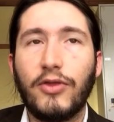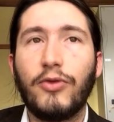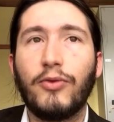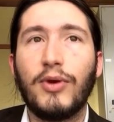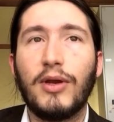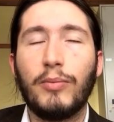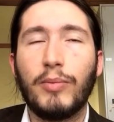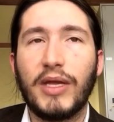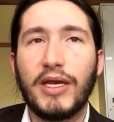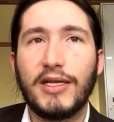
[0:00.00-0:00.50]

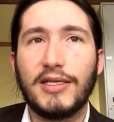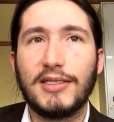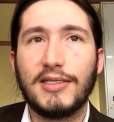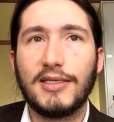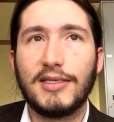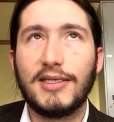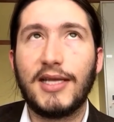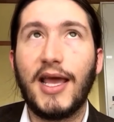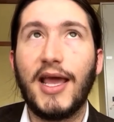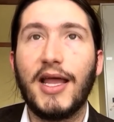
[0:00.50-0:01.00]
3 minutes to
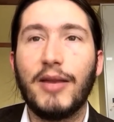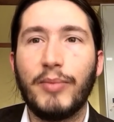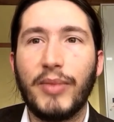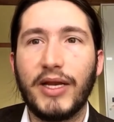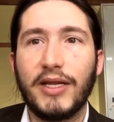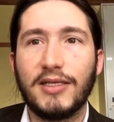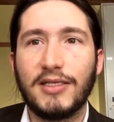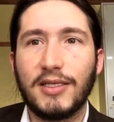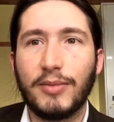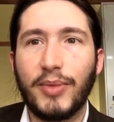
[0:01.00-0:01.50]
10
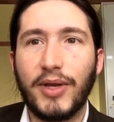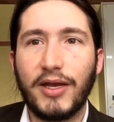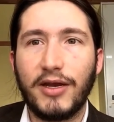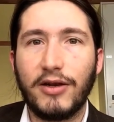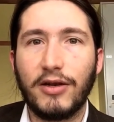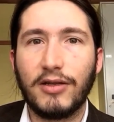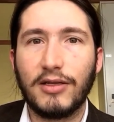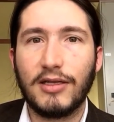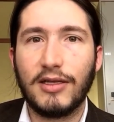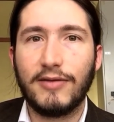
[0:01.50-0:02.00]
minutes depending
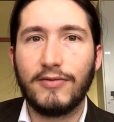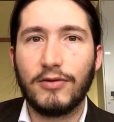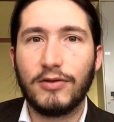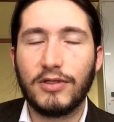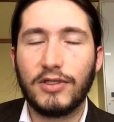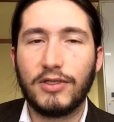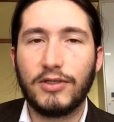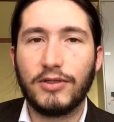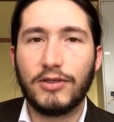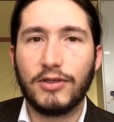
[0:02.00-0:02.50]
on the level
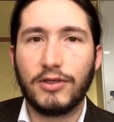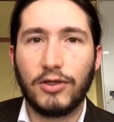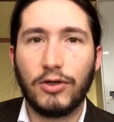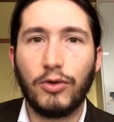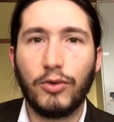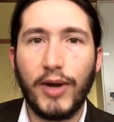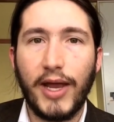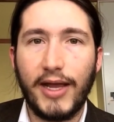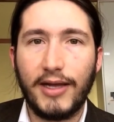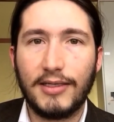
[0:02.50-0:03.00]
to
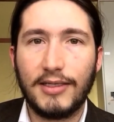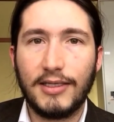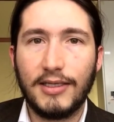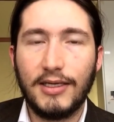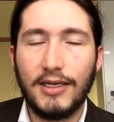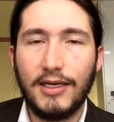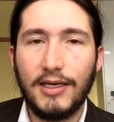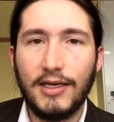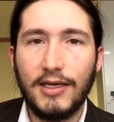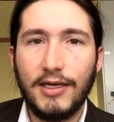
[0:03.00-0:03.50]
correct.
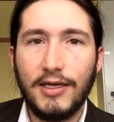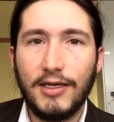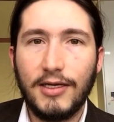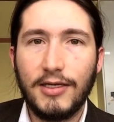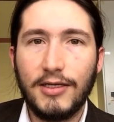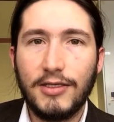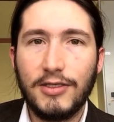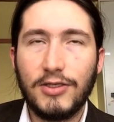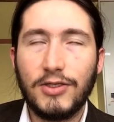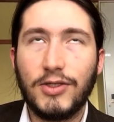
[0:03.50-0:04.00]

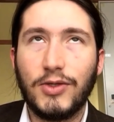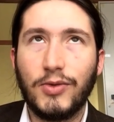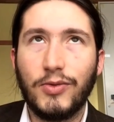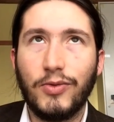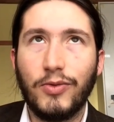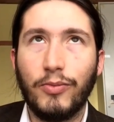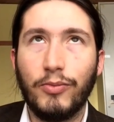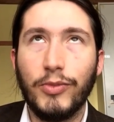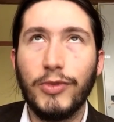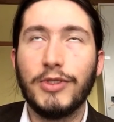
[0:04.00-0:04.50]
So
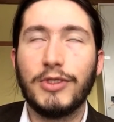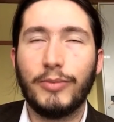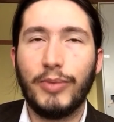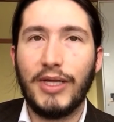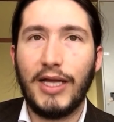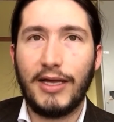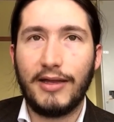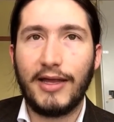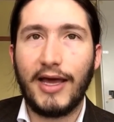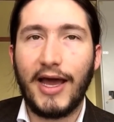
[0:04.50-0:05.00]

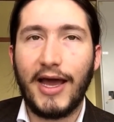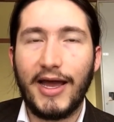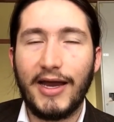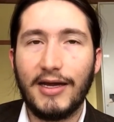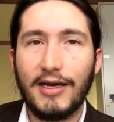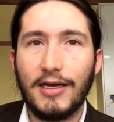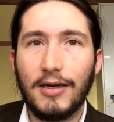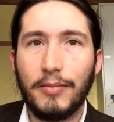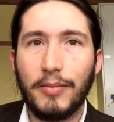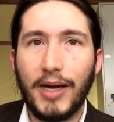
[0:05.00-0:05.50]
multiply that
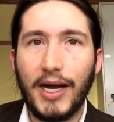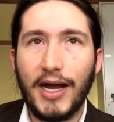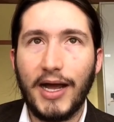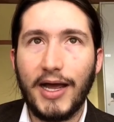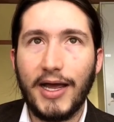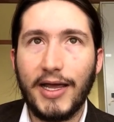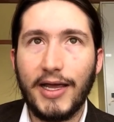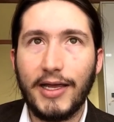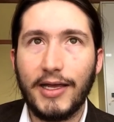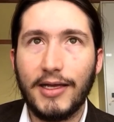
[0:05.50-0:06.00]

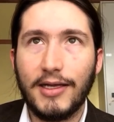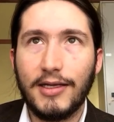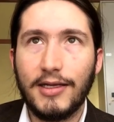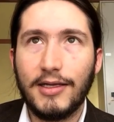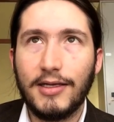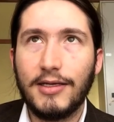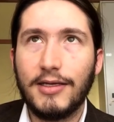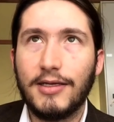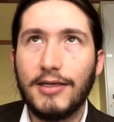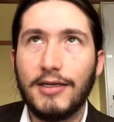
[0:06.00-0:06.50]
by
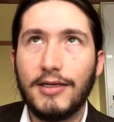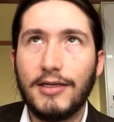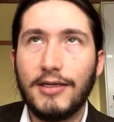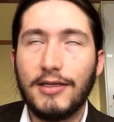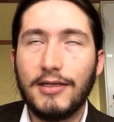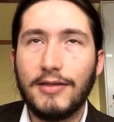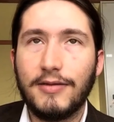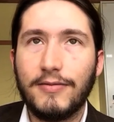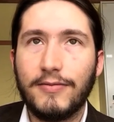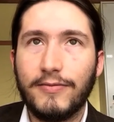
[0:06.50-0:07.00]

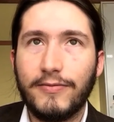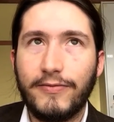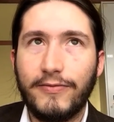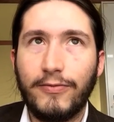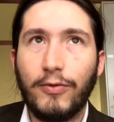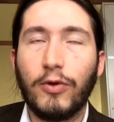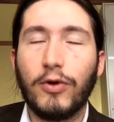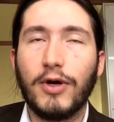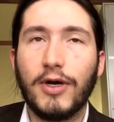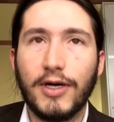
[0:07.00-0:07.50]

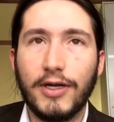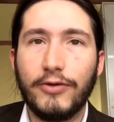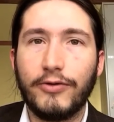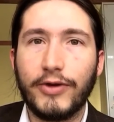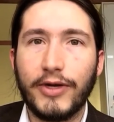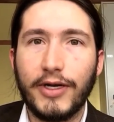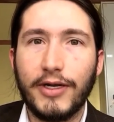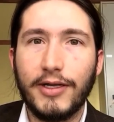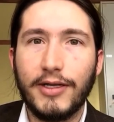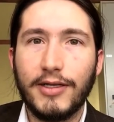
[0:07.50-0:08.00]

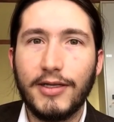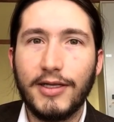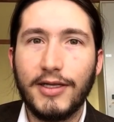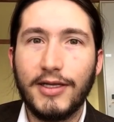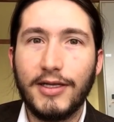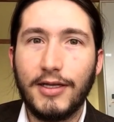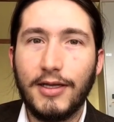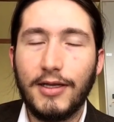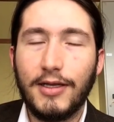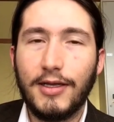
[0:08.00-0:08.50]
400.
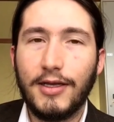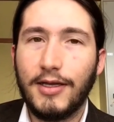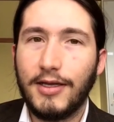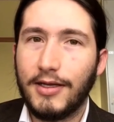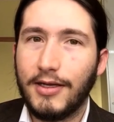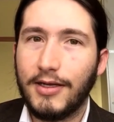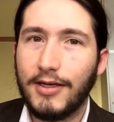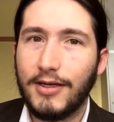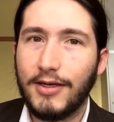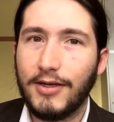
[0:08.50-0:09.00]

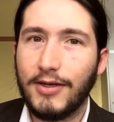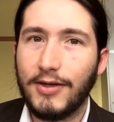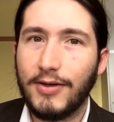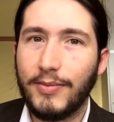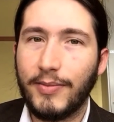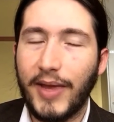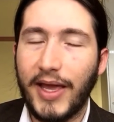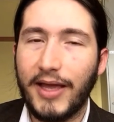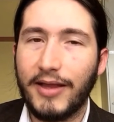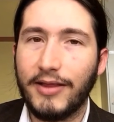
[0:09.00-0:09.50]

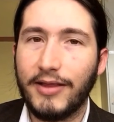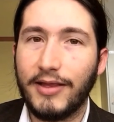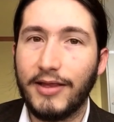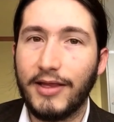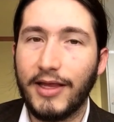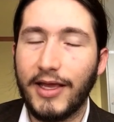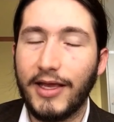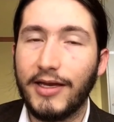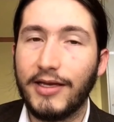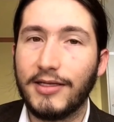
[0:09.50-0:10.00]
Man,
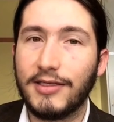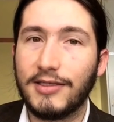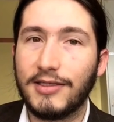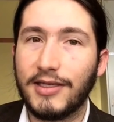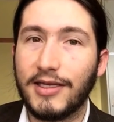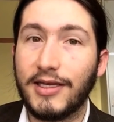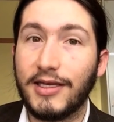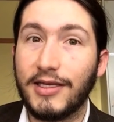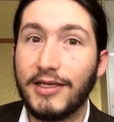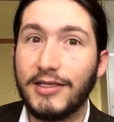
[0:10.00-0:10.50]
it
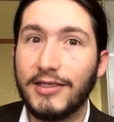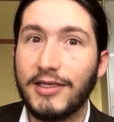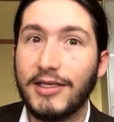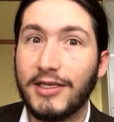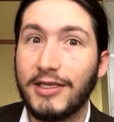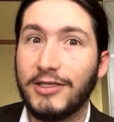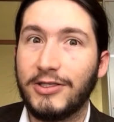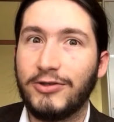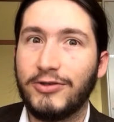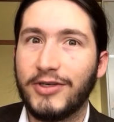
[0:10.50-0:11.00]

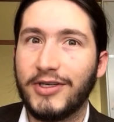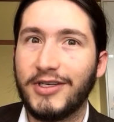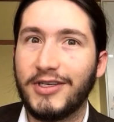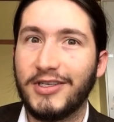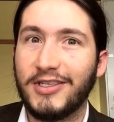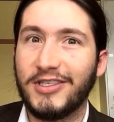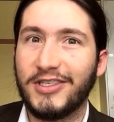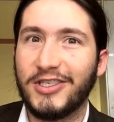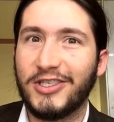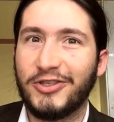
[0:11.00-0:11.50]

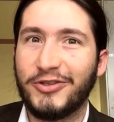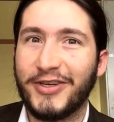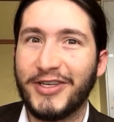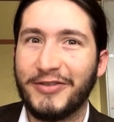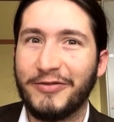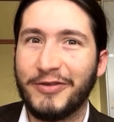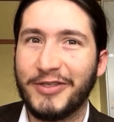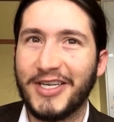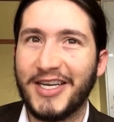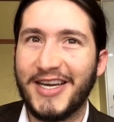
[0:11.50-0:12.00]
is a
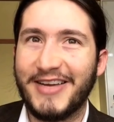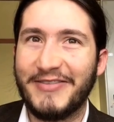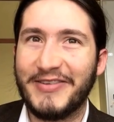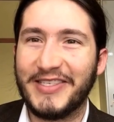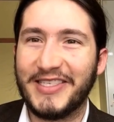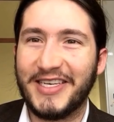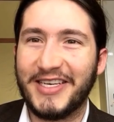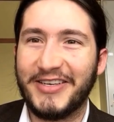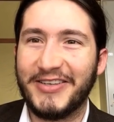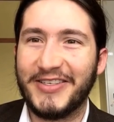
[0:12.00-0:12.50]
stressful time as
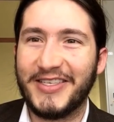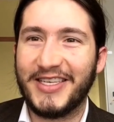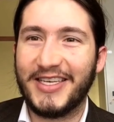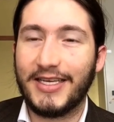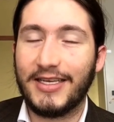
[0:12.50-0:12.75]
an ALT.